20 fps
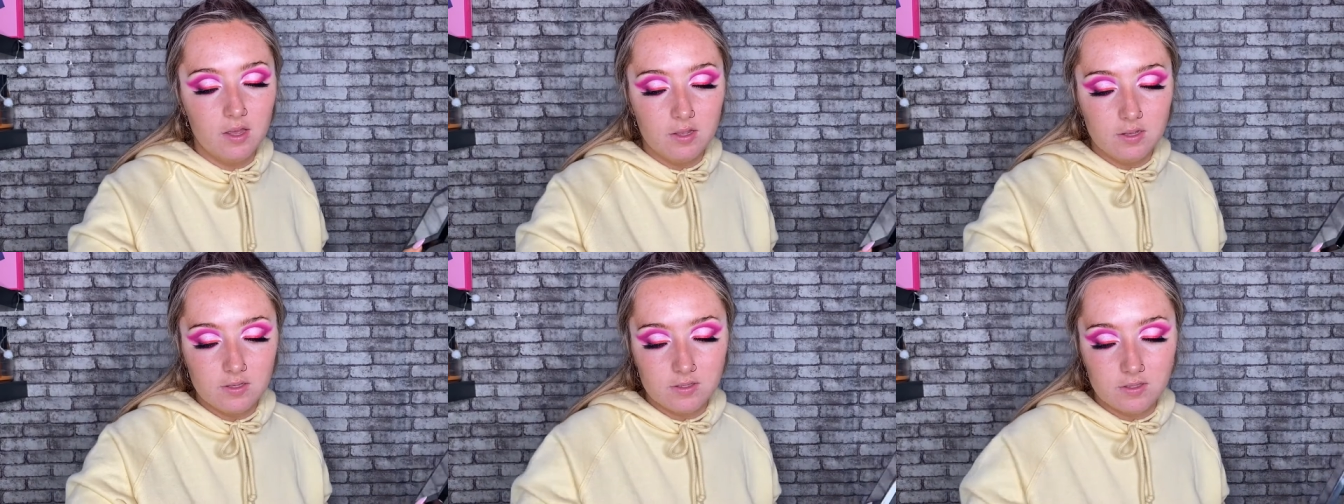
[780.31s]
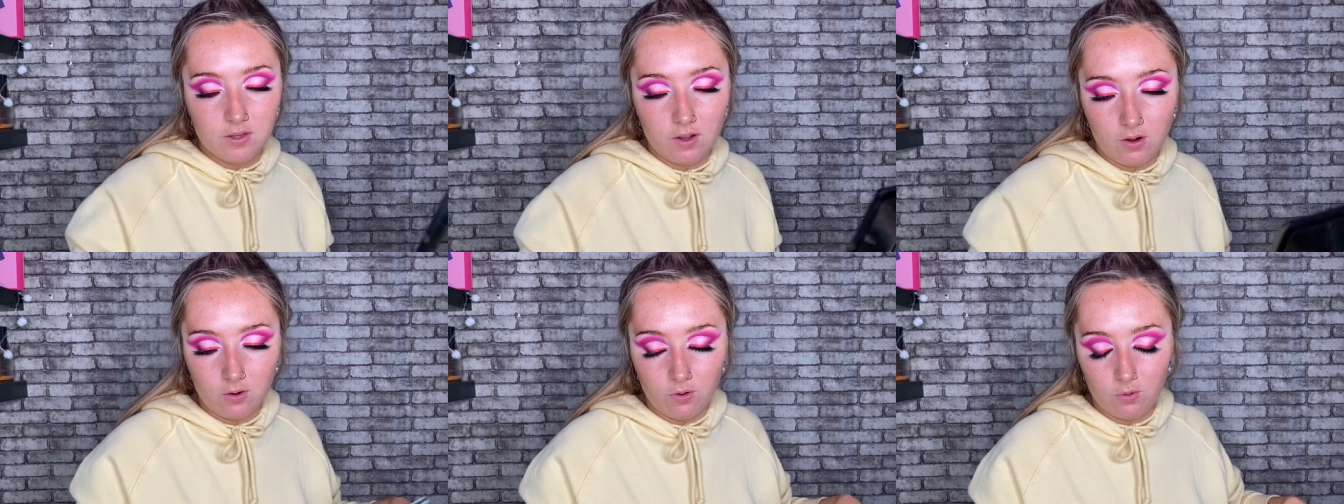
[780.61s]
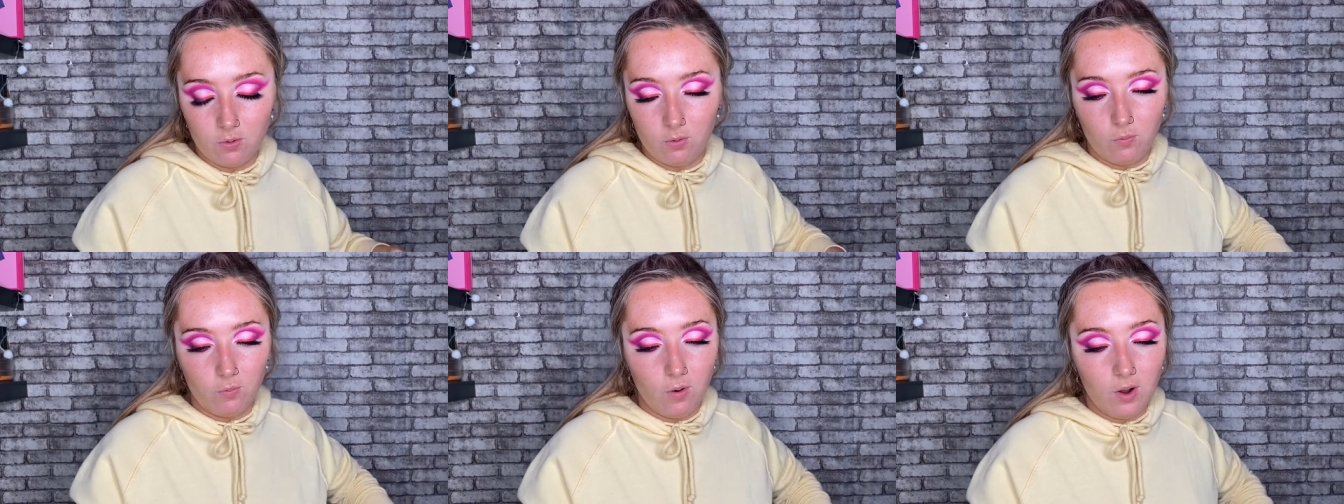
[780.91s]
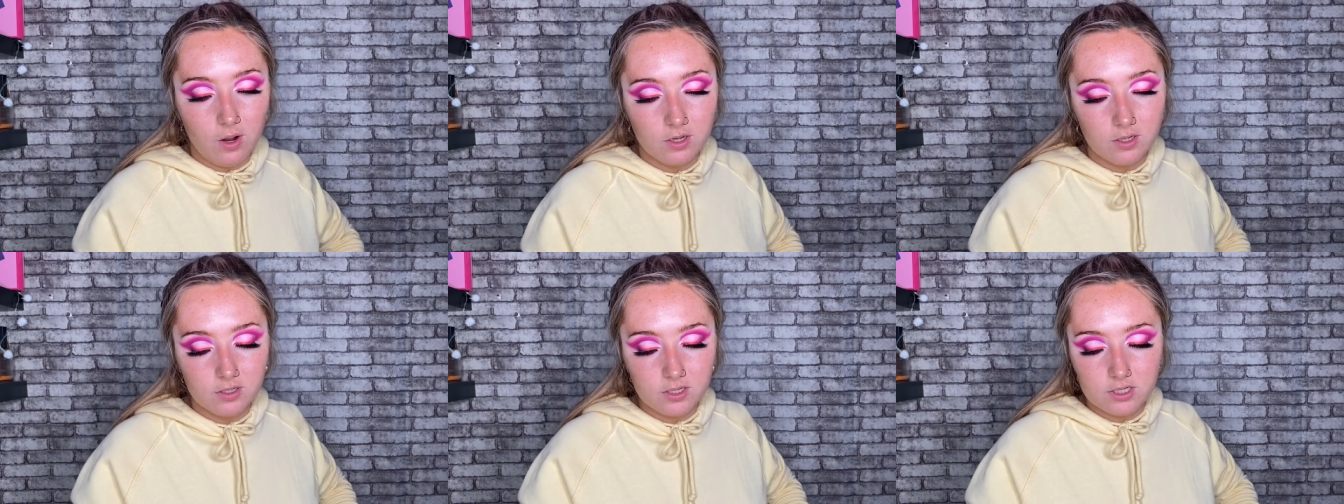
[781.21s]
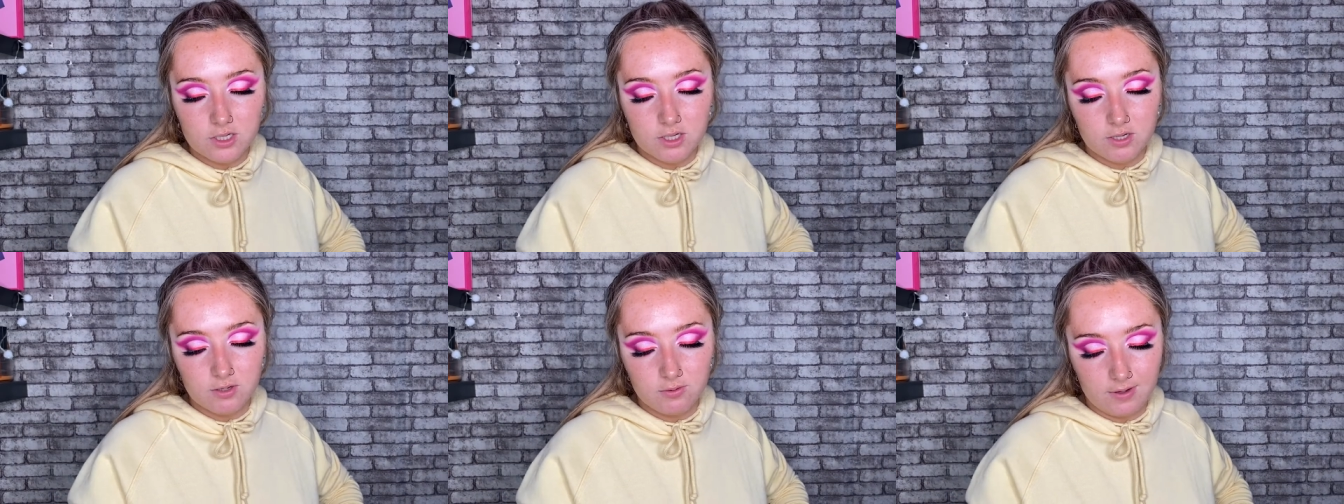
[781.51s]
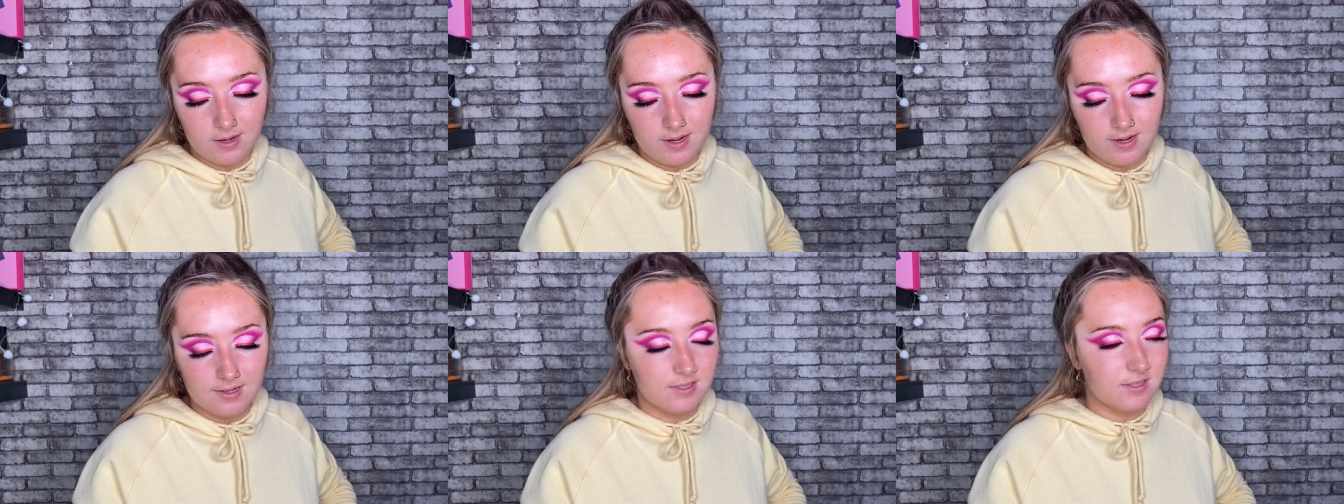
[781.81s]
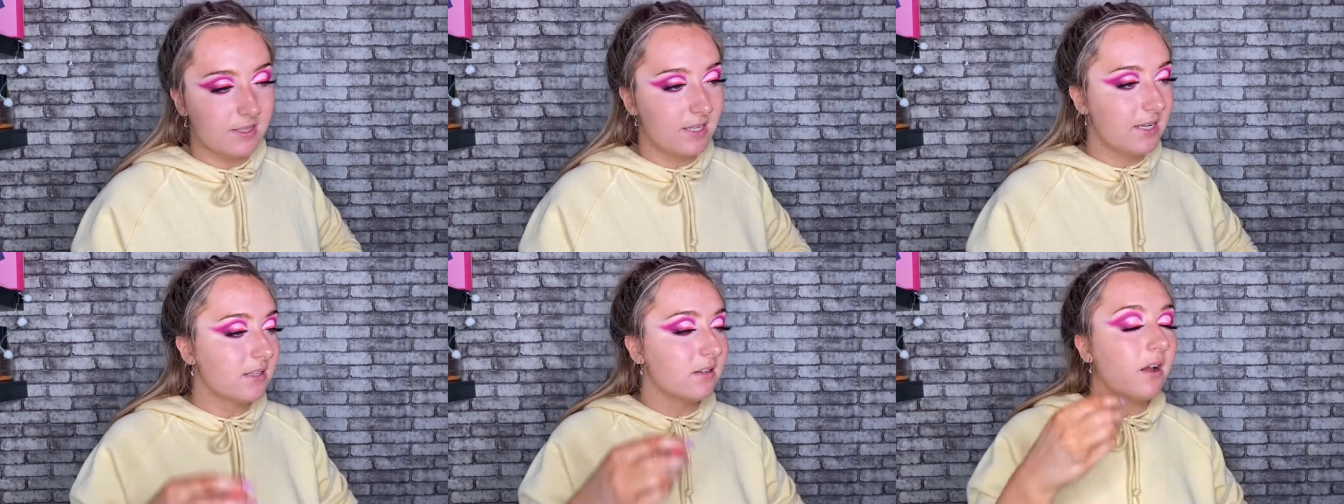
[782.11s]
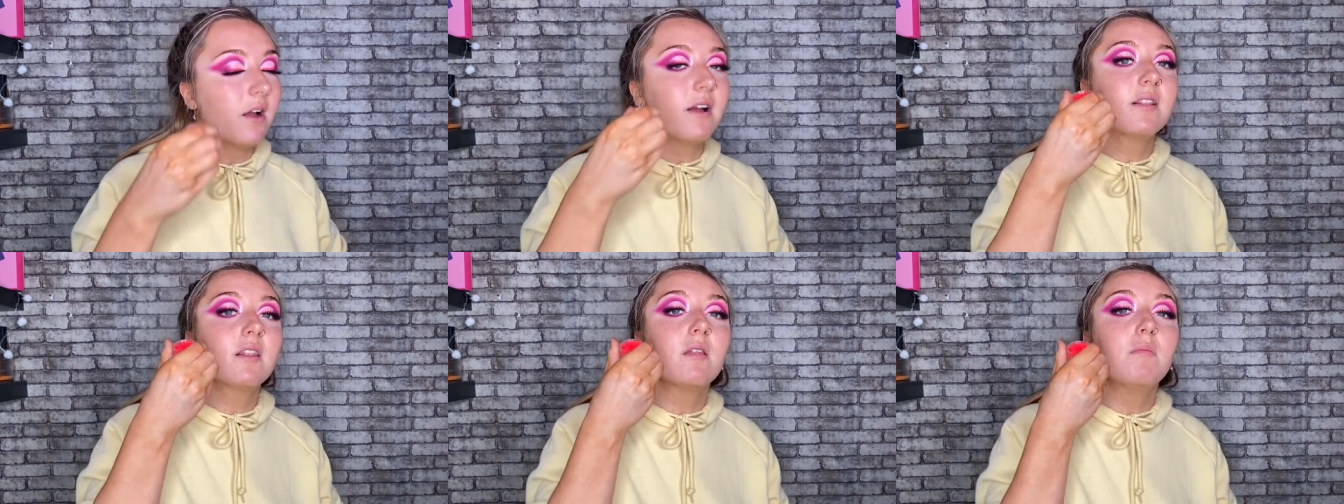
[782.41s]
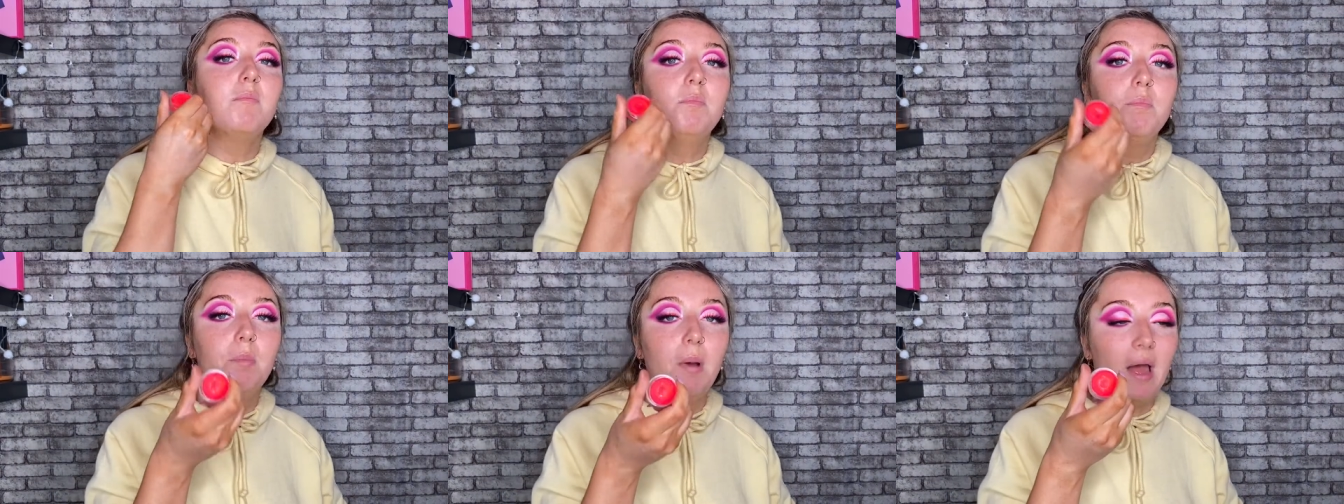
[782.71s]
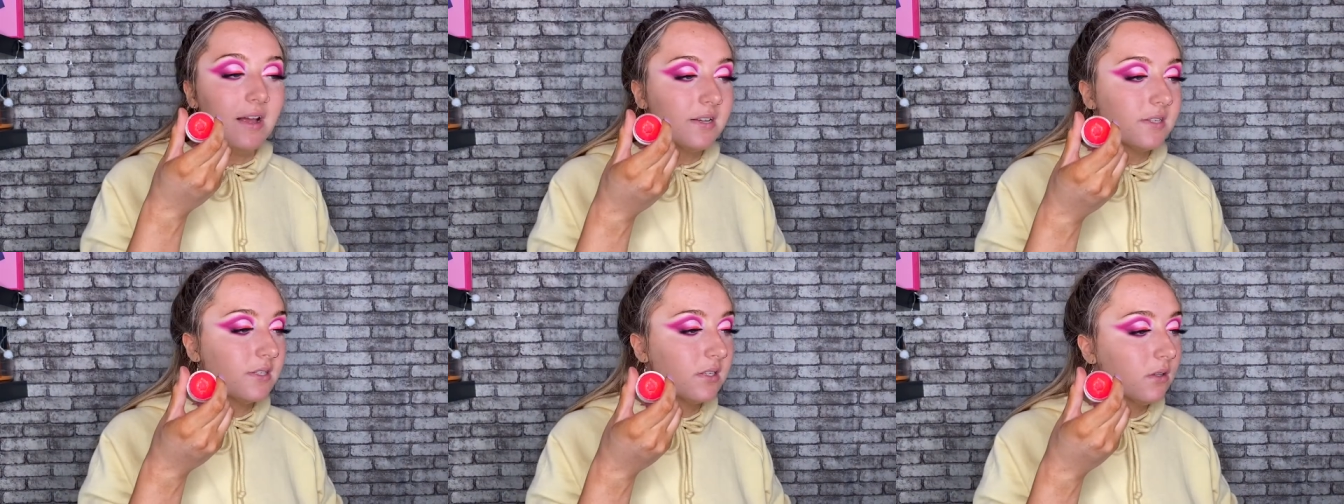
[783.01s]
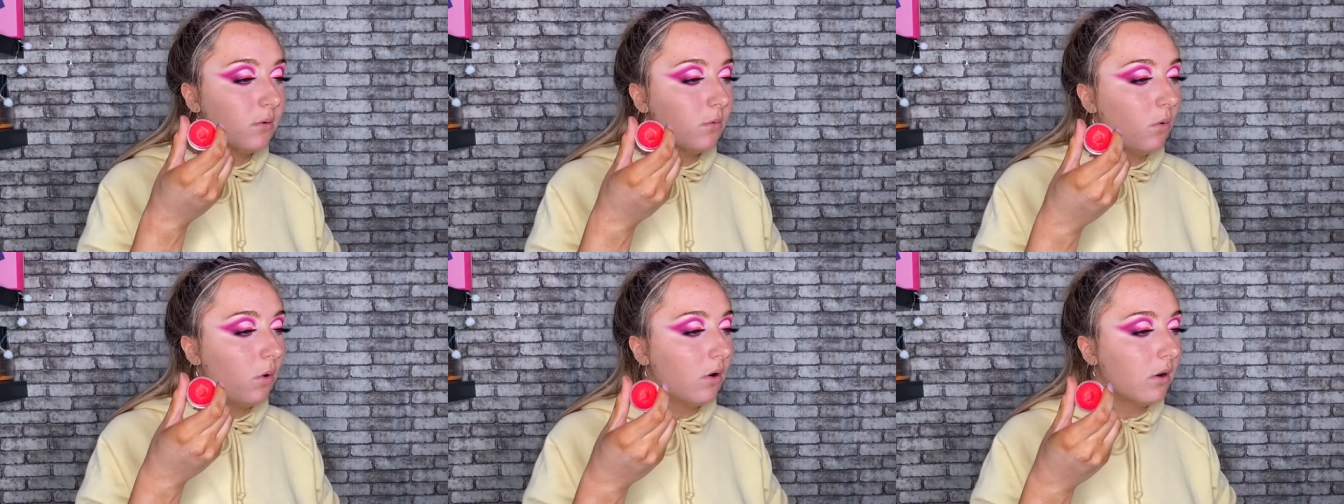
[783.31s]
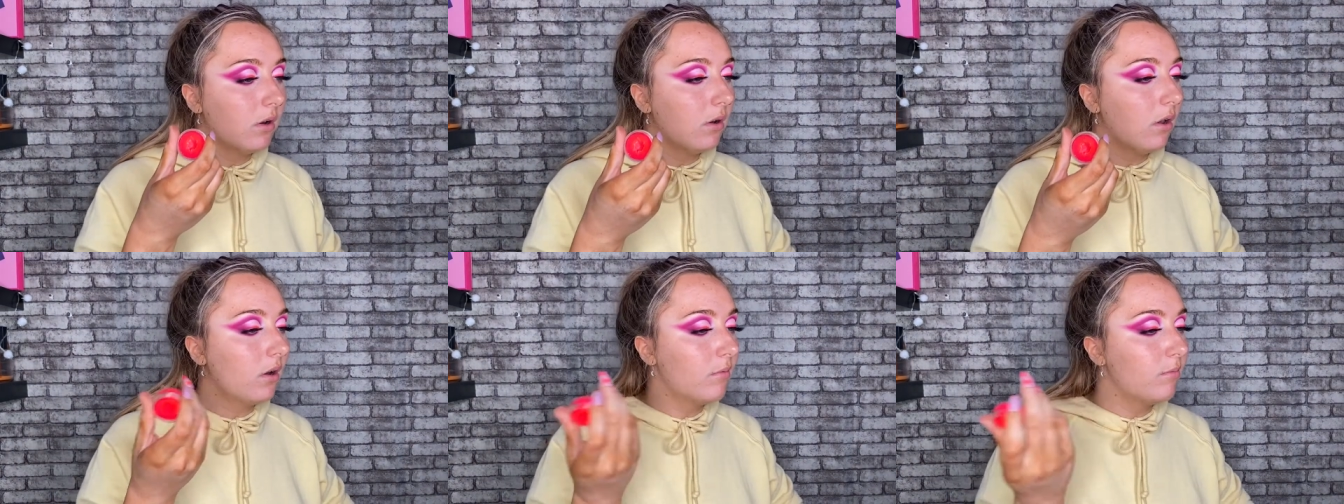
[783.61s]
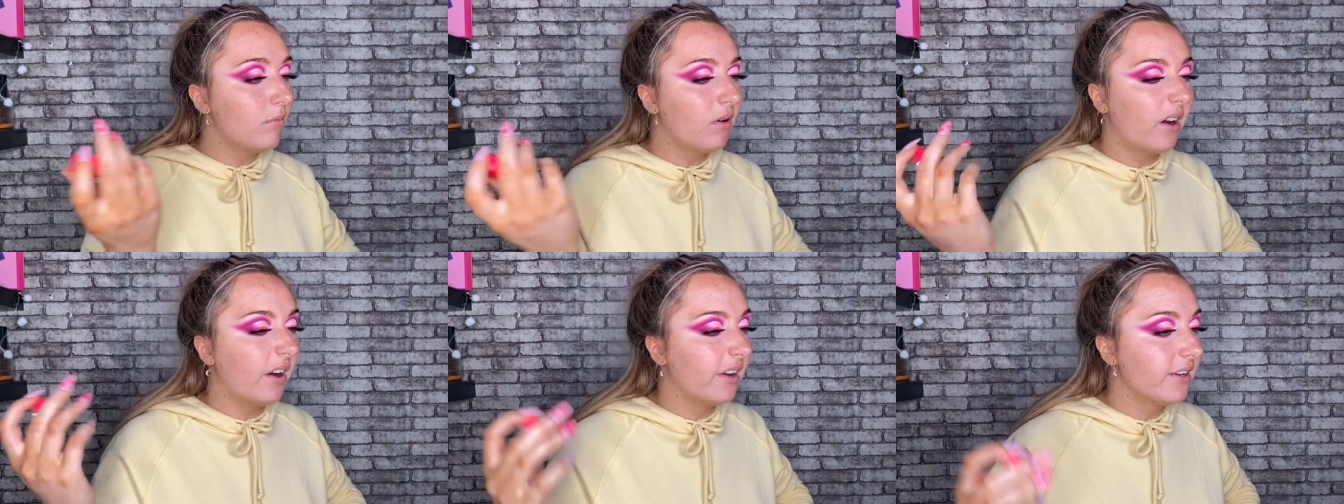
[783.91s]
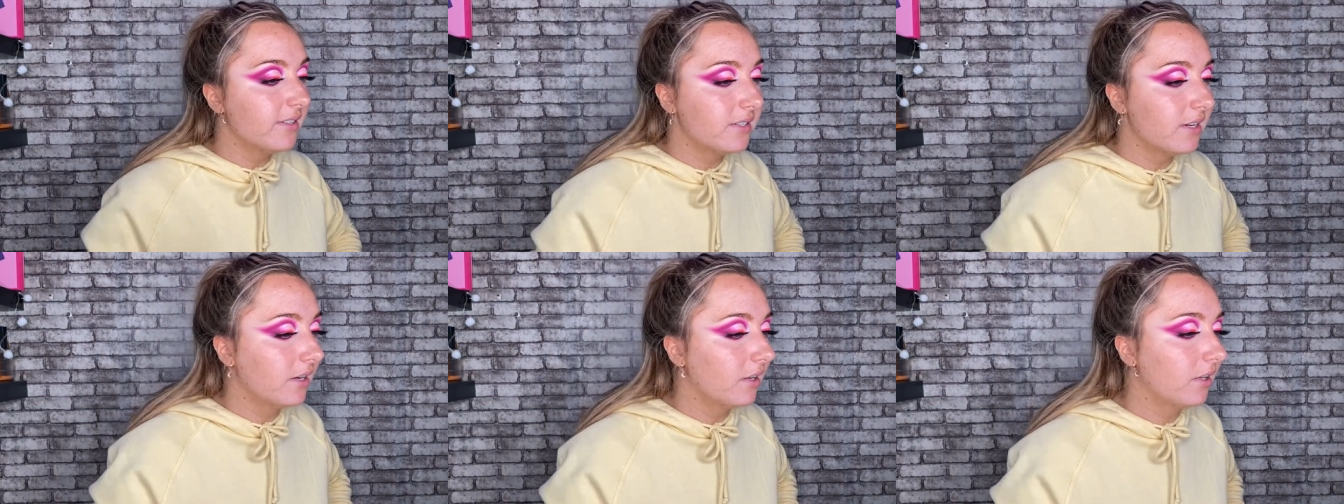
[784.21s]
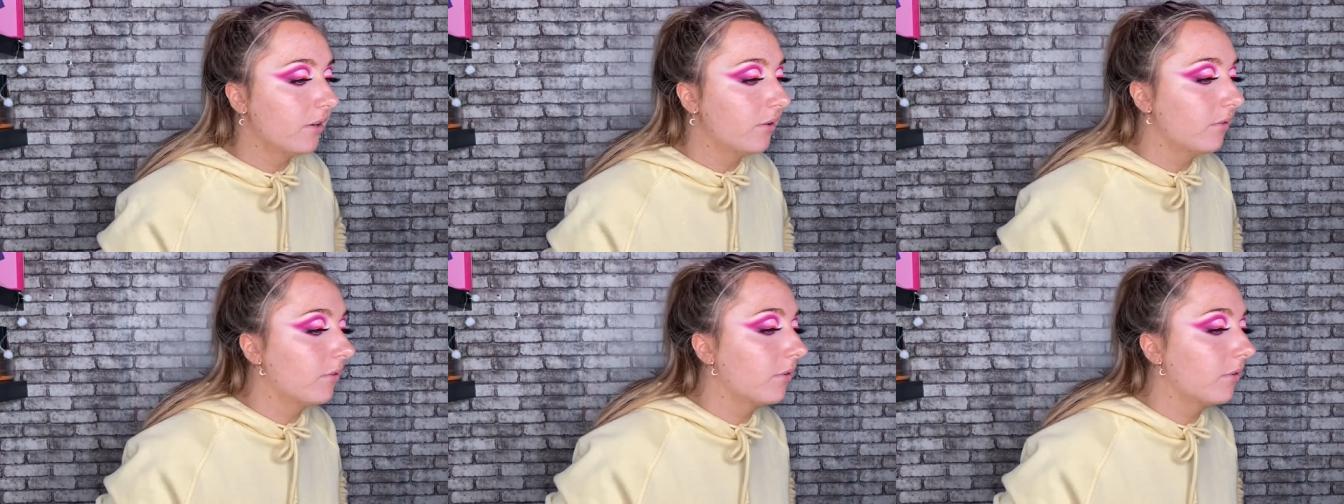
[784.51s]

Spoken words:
So what I'm going to do is, these aren't the best in the waterline, but I still use